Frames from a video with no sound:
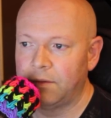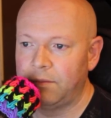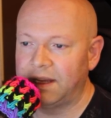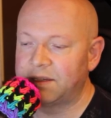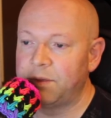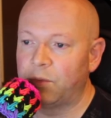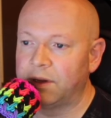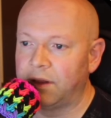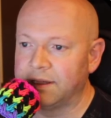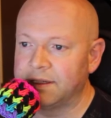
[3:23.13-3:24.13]
makes me
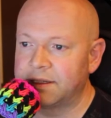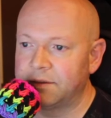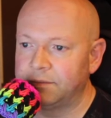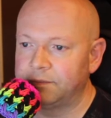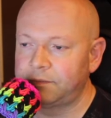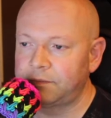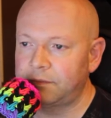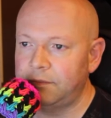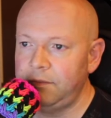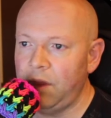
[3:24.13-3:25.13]
realize
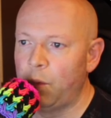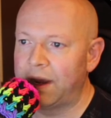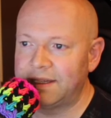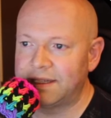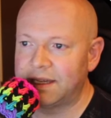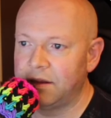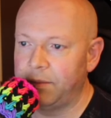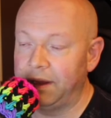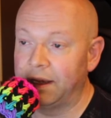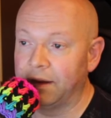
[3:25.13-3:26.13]
what i said in the
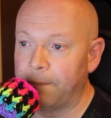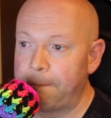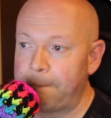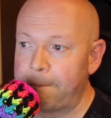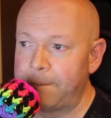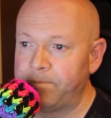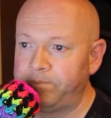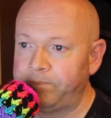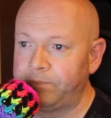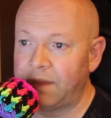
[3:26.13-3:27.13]
beginning
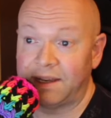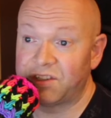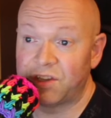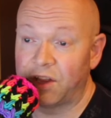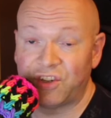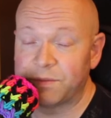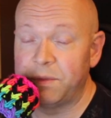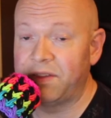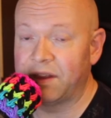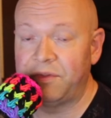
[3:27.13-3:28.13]
that it's not just
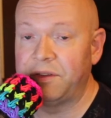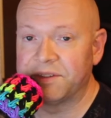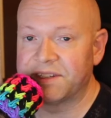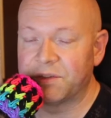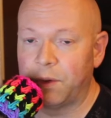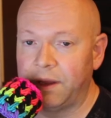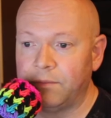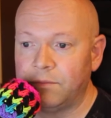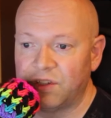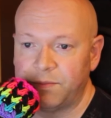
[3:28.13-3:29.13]
me that feels this way
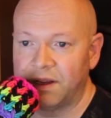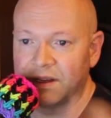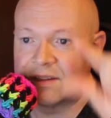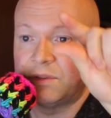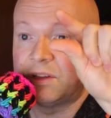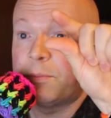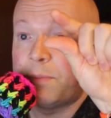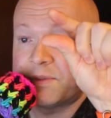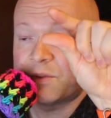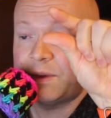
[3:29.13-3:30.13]
just because i'm a little
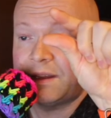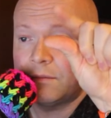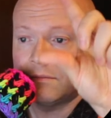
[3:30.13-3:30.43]
pipsqueak